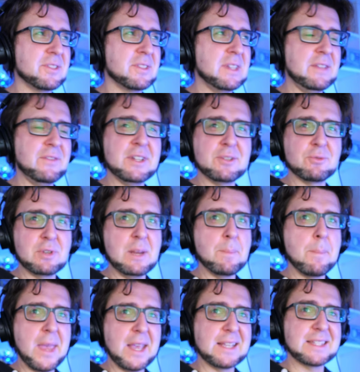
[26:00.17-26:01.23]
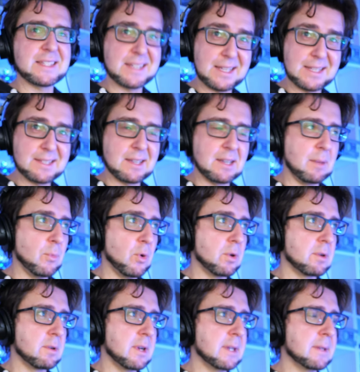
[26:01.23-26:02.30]
doesn't even really make sense
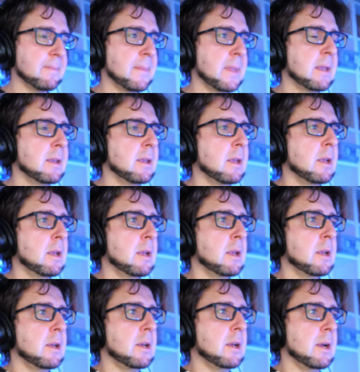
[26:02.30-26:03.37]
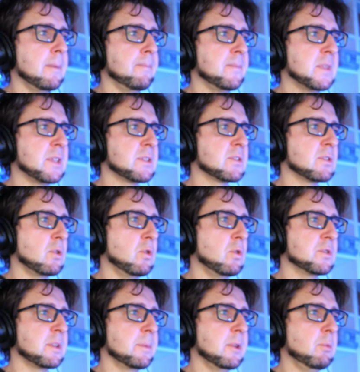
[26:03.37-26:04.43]
anymore, right?
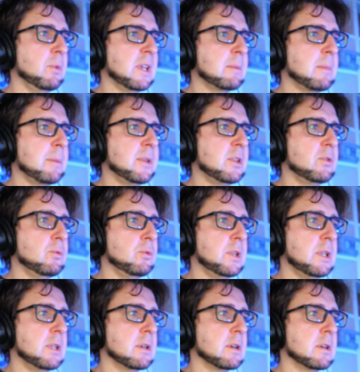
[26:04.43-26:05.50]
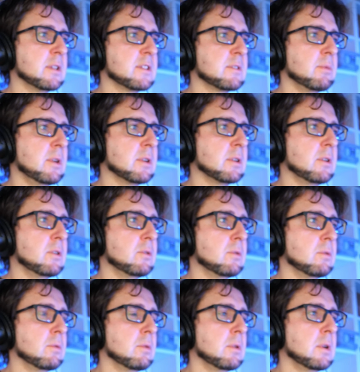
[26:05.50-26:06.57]
So something we can maybe do here is we're gonna
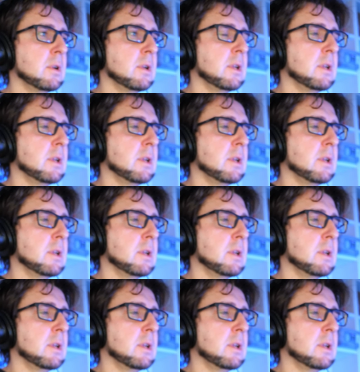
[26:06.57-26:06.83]
go